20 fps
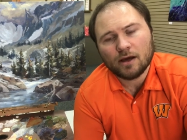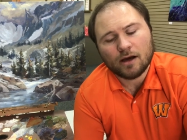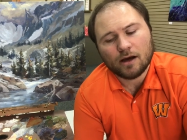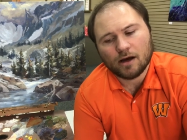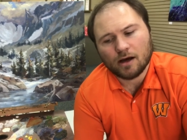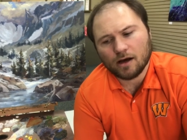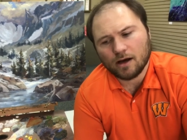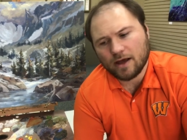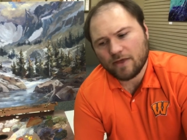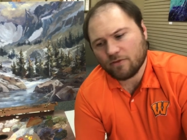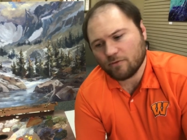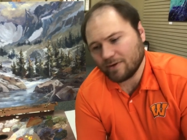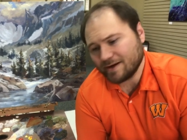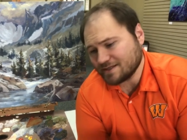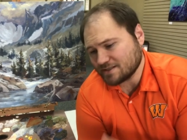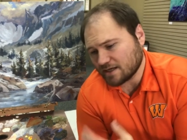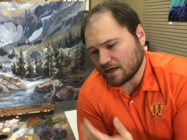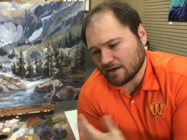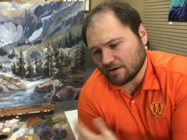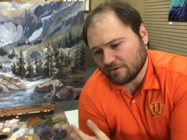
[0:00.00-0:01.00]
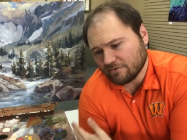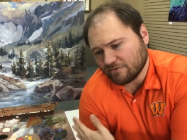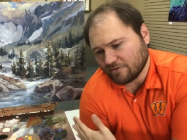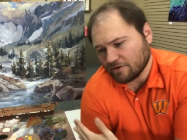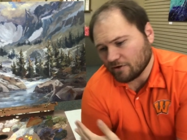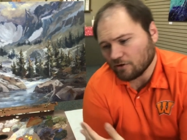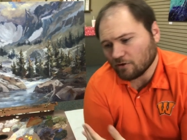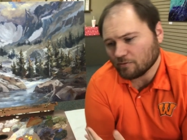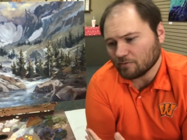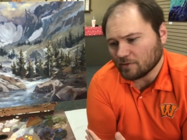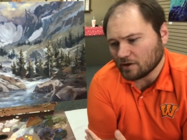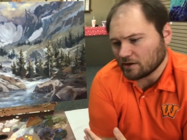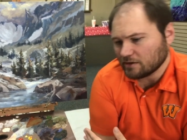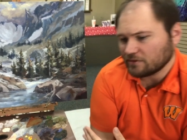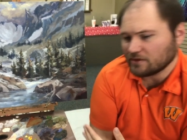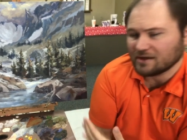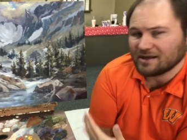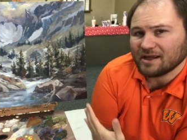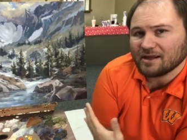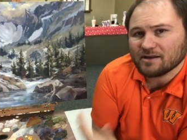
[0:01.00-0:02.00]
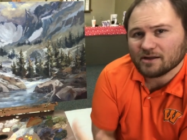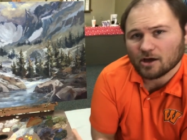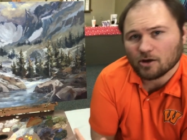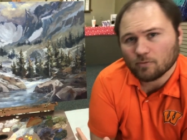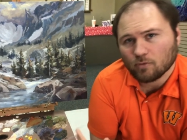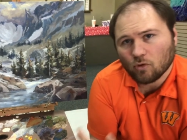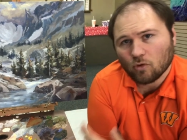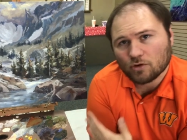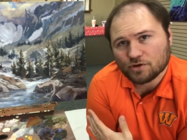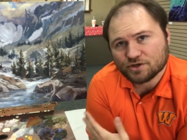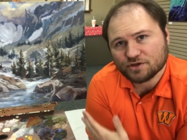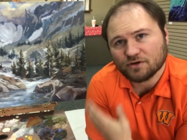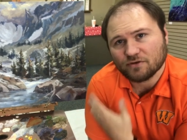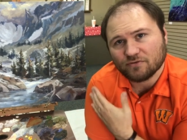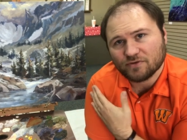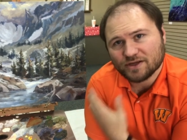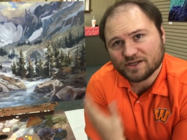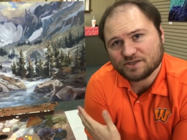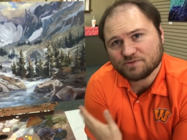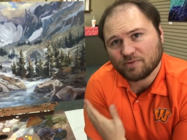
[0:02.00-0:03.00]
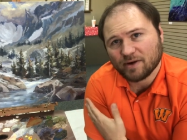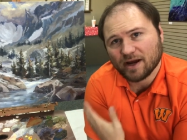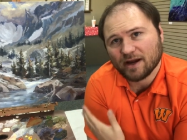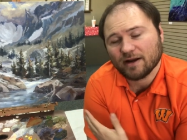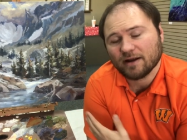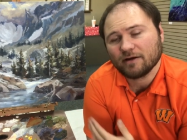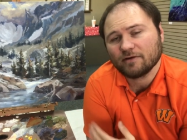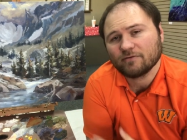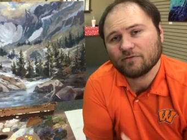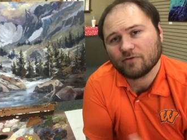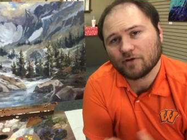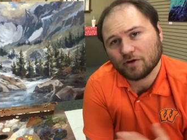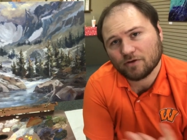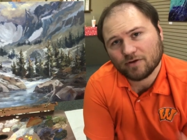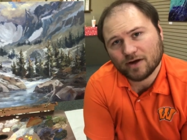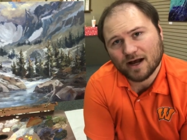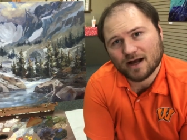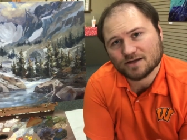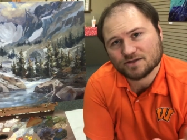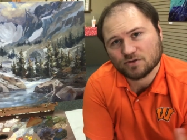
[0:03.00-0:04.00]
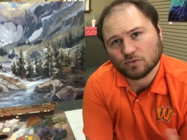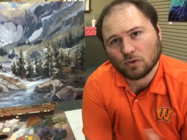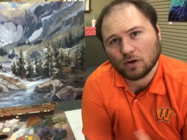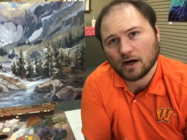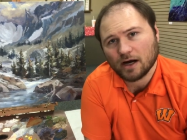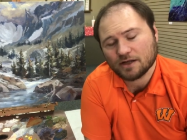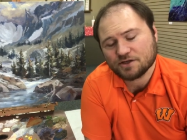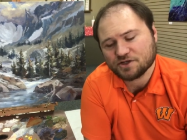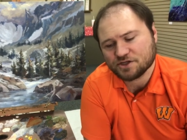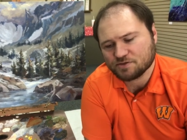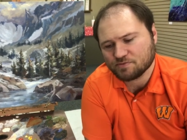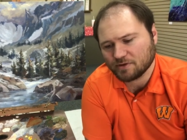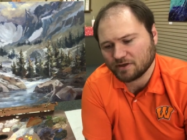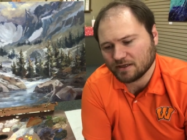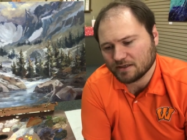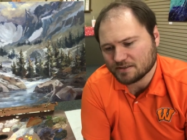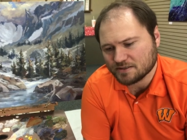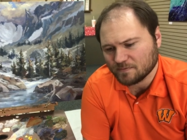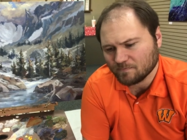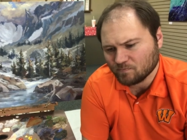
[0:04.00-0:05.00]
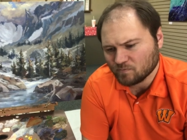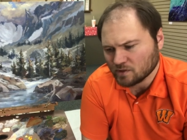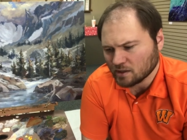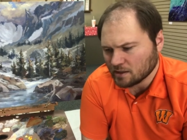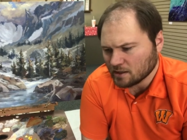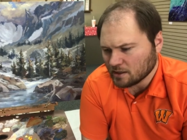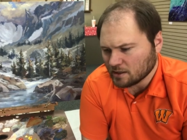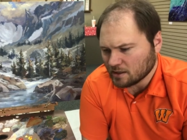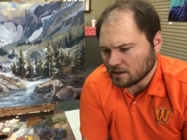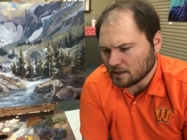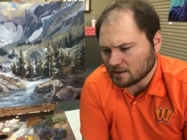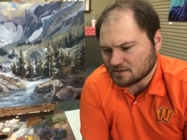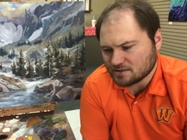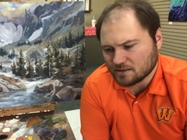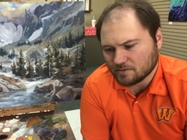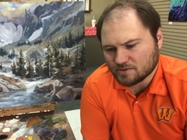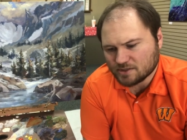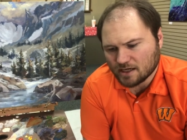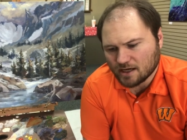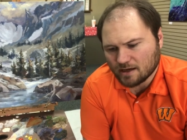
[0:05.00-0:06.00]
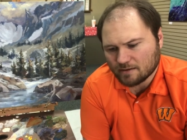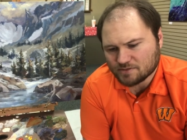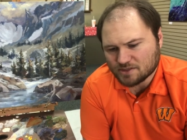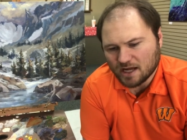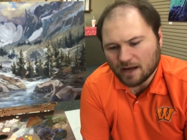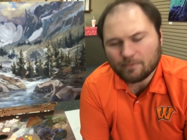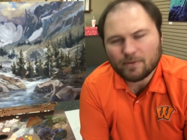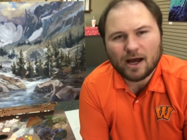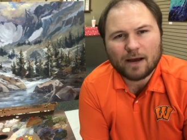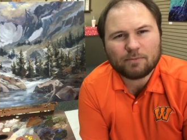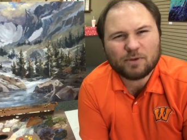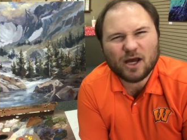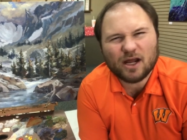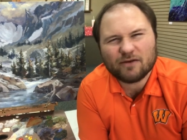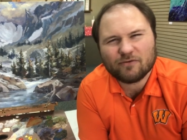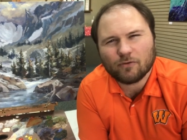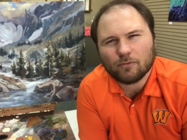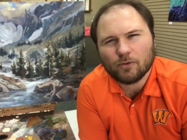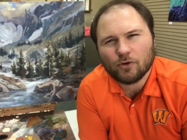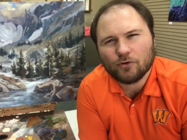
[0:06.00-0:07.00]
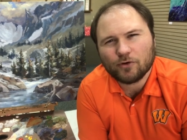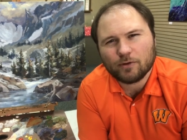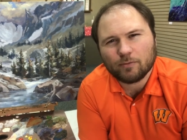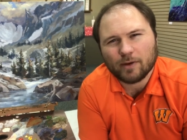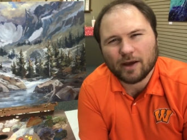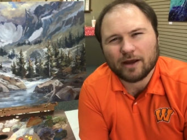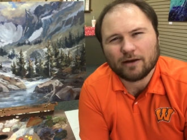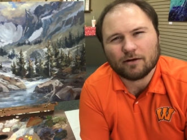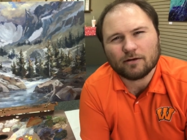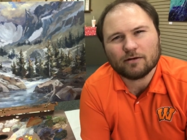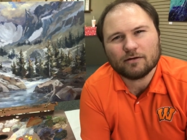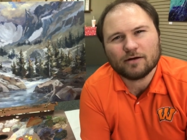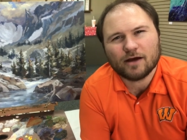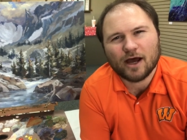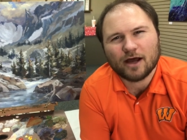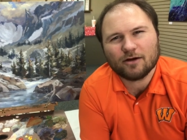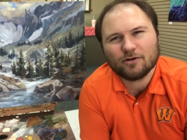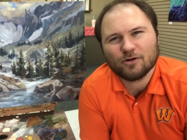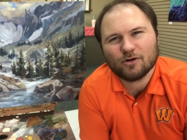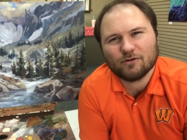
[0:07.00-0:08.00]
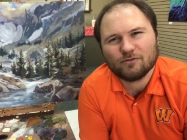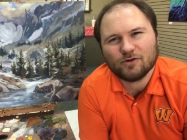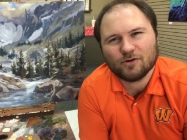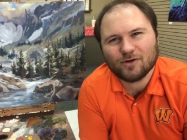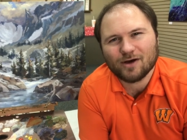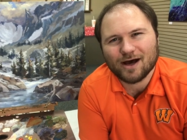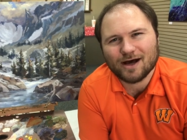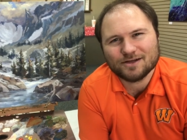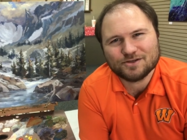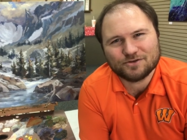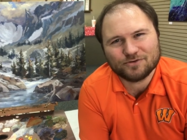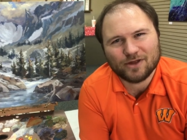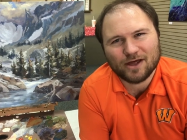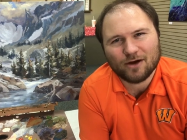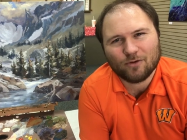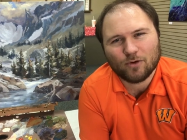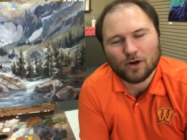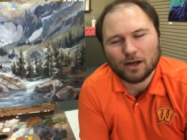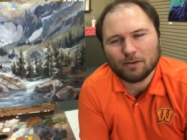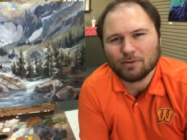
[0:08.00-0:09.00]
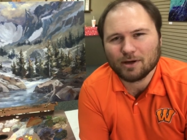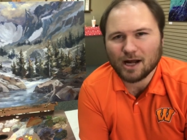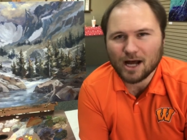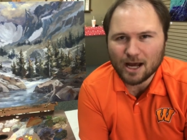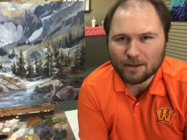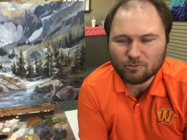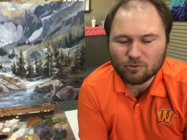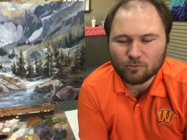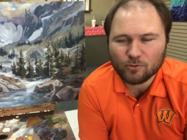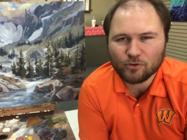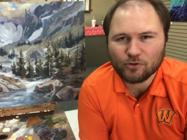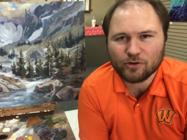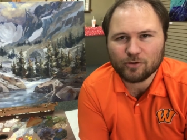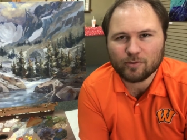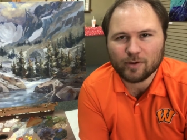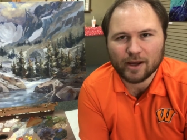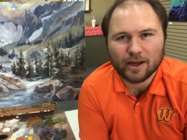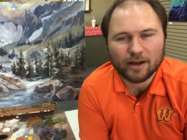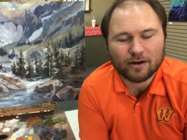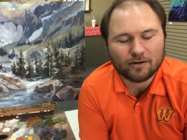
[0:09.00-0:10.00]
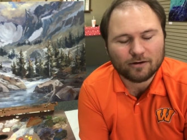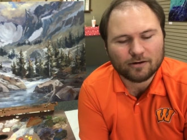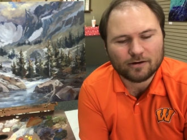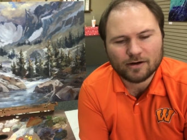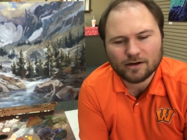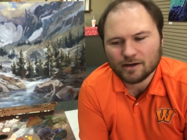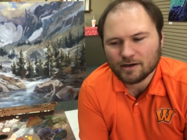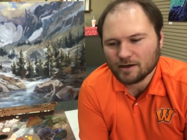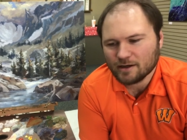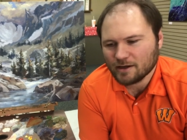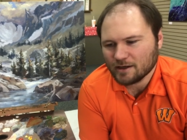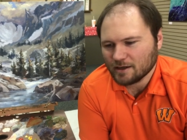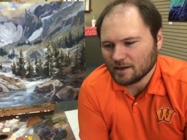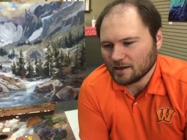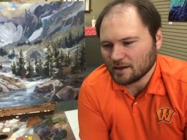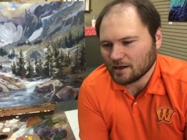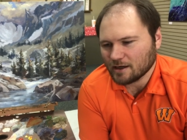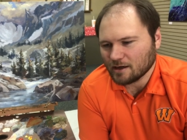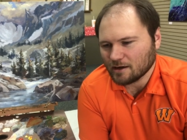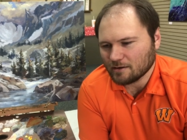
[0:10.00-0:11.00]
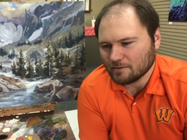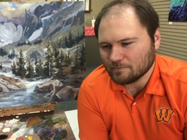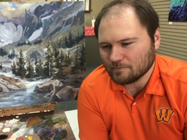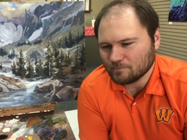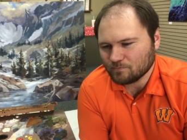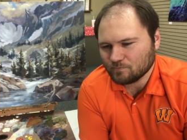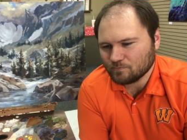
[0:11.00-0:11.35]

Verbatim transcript: And the reason I didn't film the detail portion of this painting for you guys to watch is because sometimes I'm kind of a moody painter. I don't know if you guys are that way, but I'm a moody painter. I